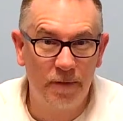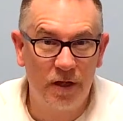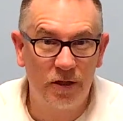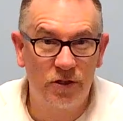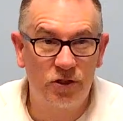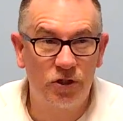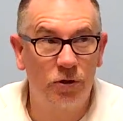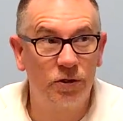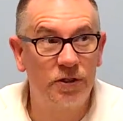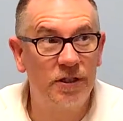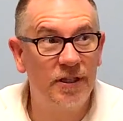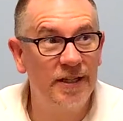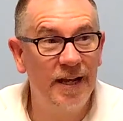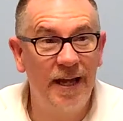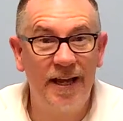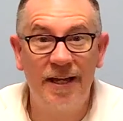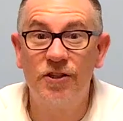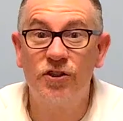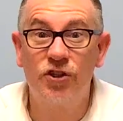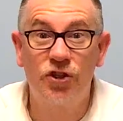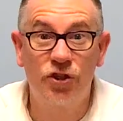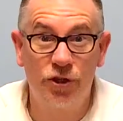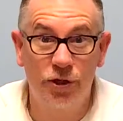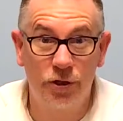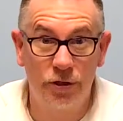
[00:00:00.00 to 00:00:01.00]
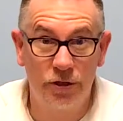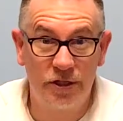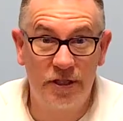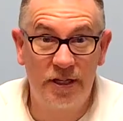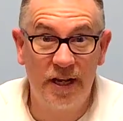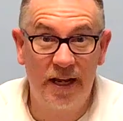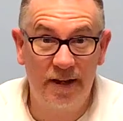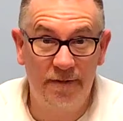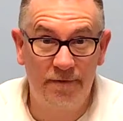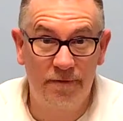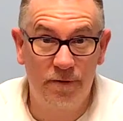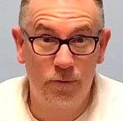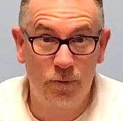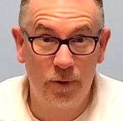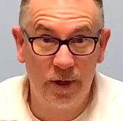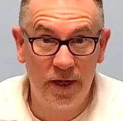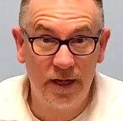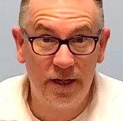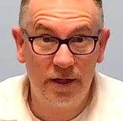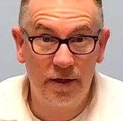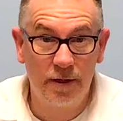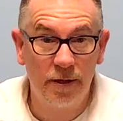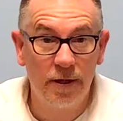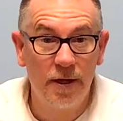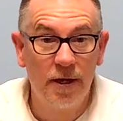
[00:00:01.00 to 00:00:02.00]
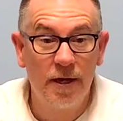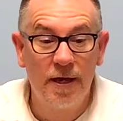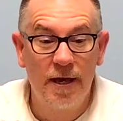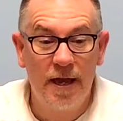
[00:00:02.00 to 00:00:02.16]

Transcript: So today is Thursday of the week,